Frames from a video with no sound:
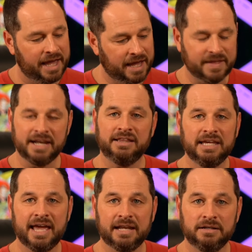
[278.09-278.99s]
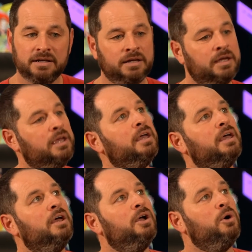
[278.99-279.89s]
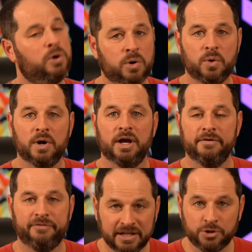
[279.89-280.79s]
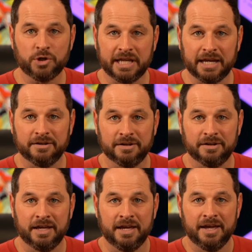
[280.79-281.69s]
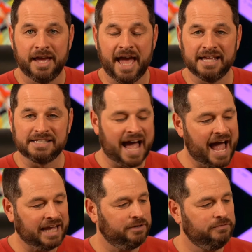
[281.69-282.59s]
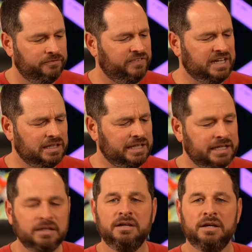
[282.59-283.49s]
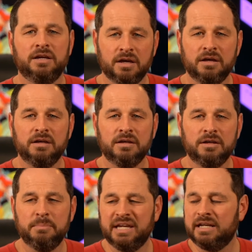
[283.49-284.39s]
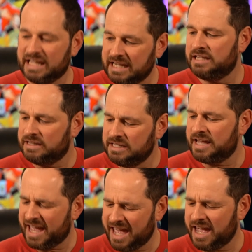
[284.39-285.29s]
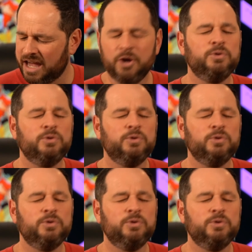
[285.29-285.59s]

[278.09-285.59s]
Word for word: And then at the end, whew, eventually, as I can feel it, coming in the air